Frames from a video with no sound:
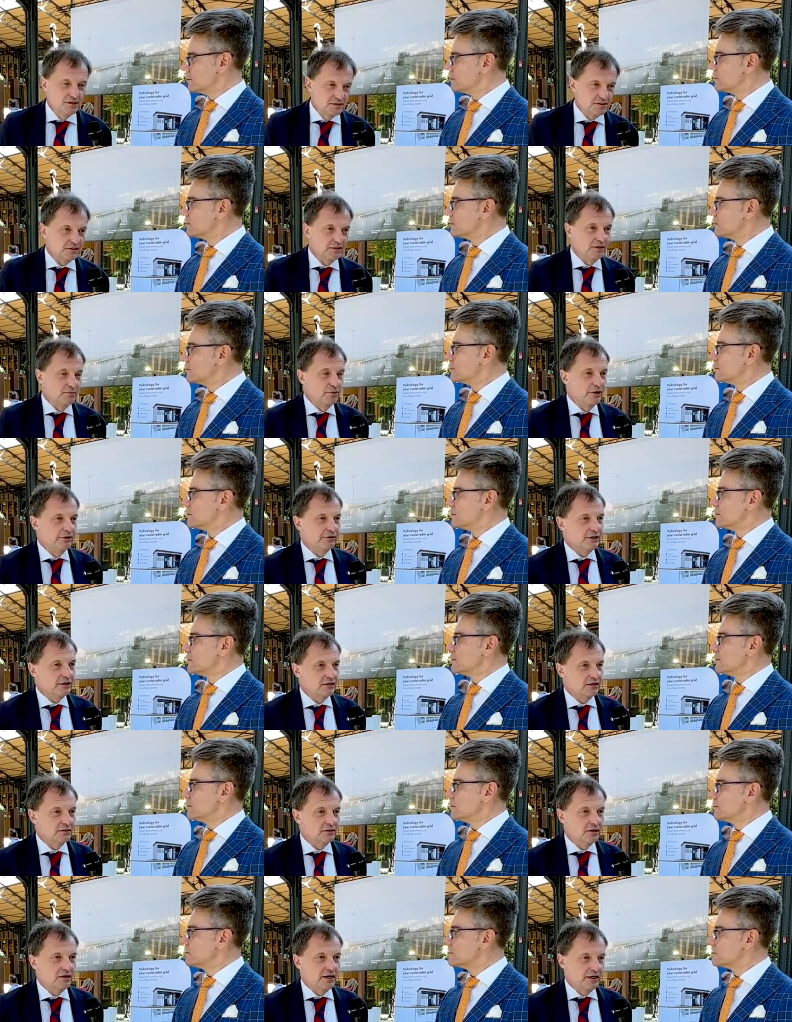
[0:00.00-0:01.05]
Speaker 1: is an
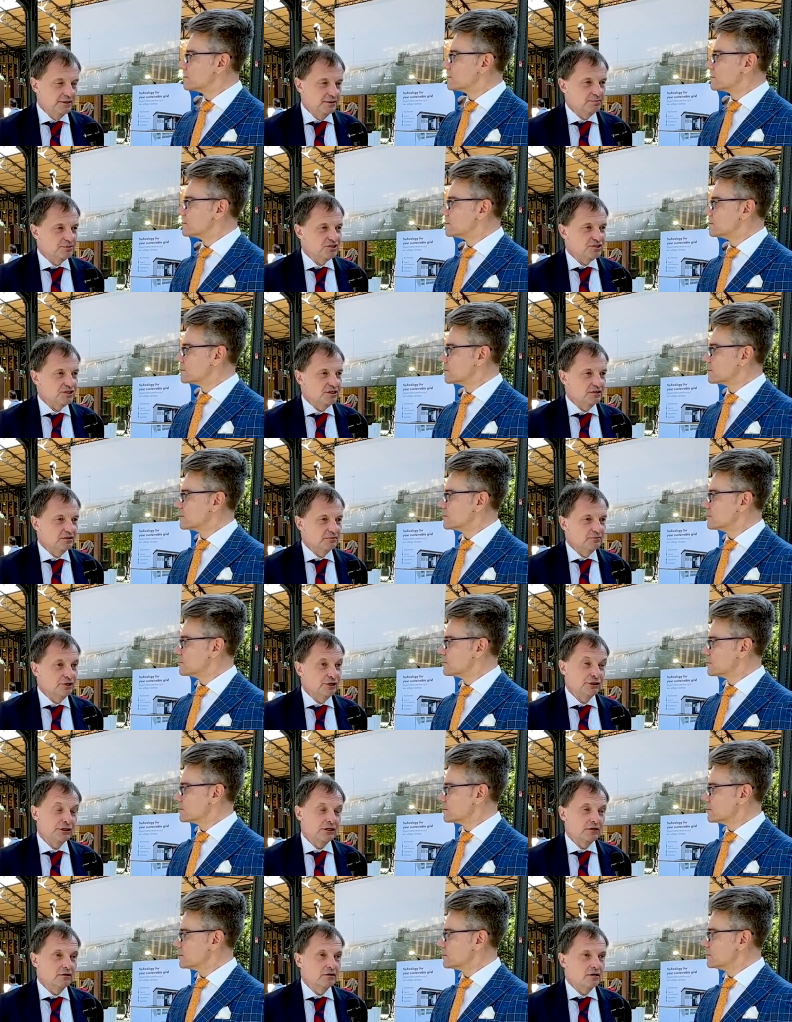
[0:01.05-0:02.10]
American, 100%
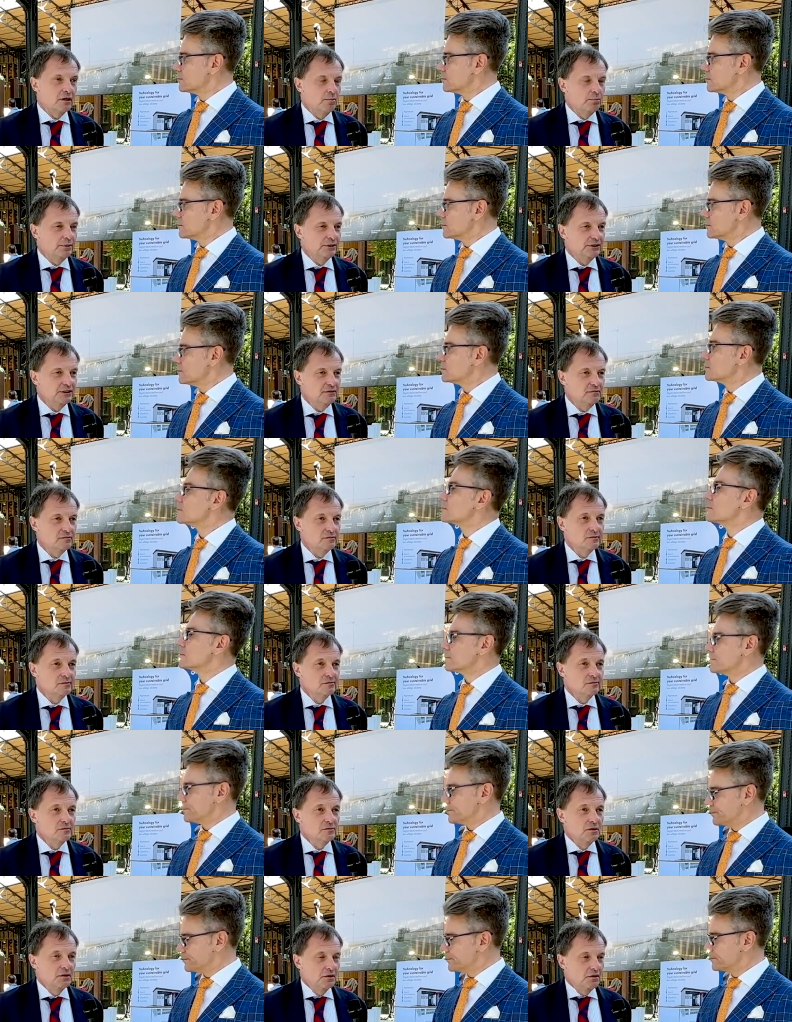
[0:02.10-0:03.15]
American company,
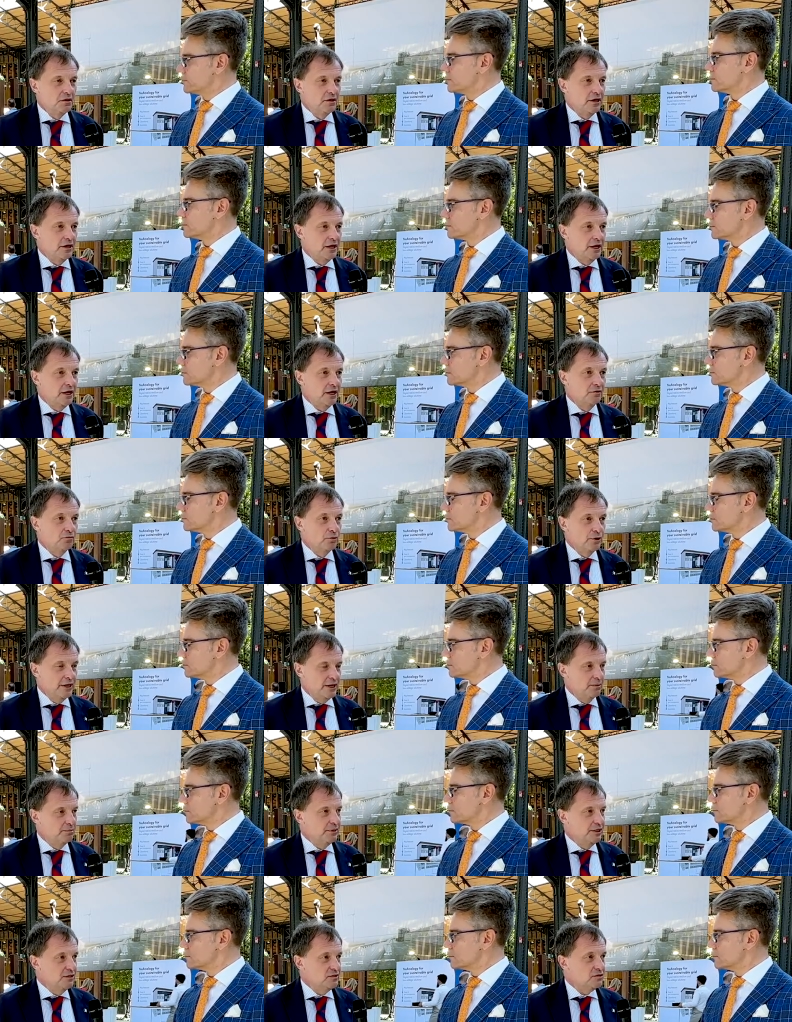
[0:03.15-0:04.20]
and we
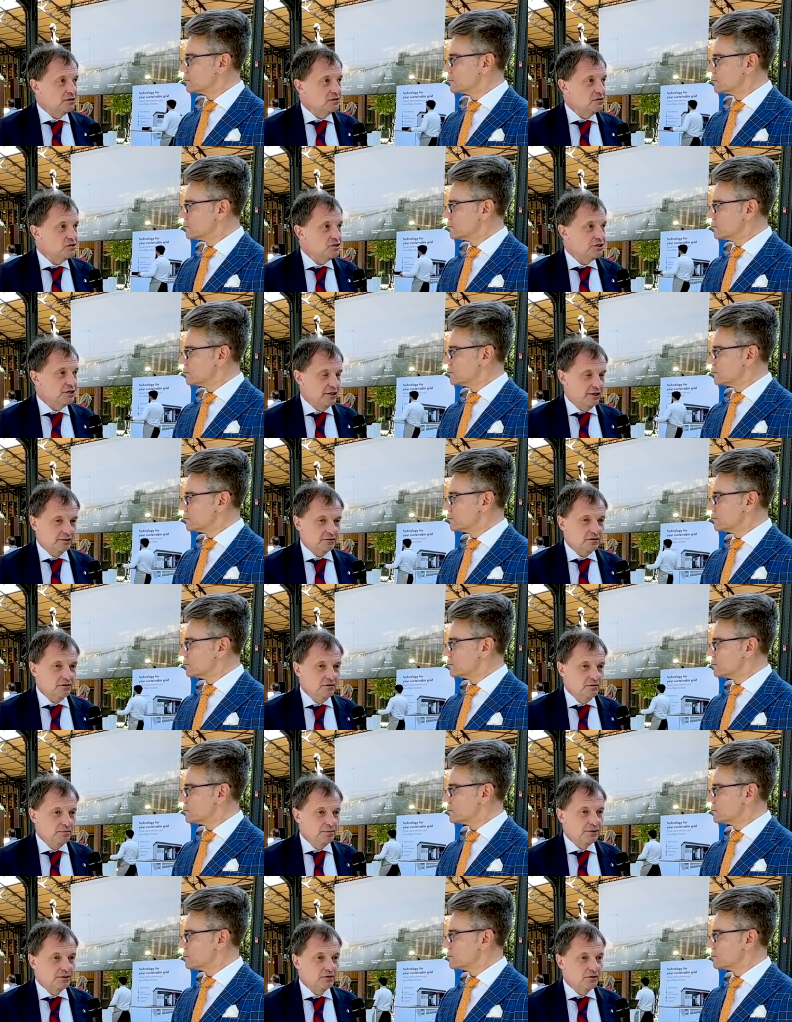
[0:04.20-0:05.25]
are based in
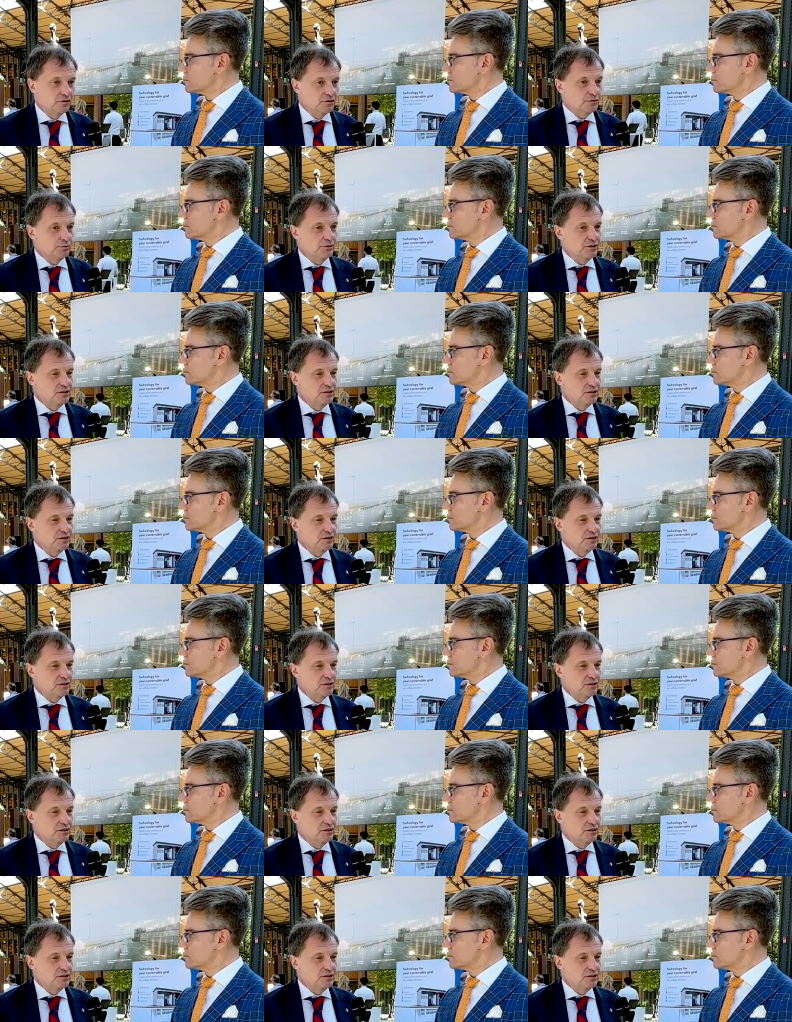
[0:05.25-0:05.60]
Seattle because we